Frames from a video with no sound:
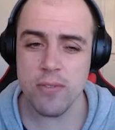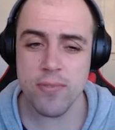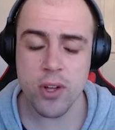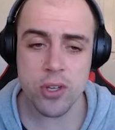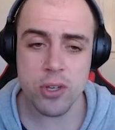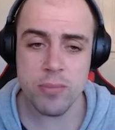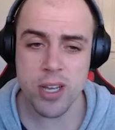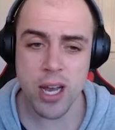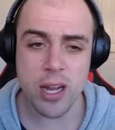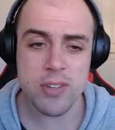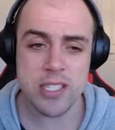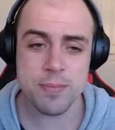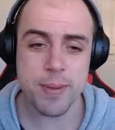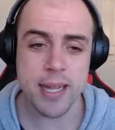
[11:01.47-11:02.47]
volume kind of
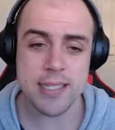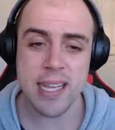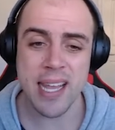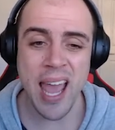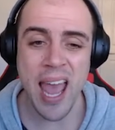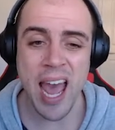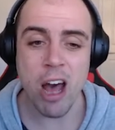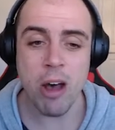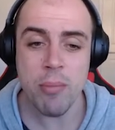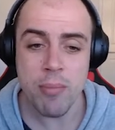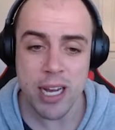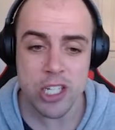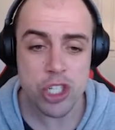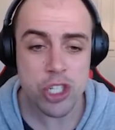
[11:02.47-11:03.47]
explains like how
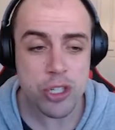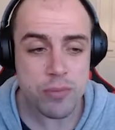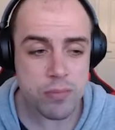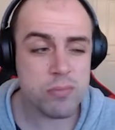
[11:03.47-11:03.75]
much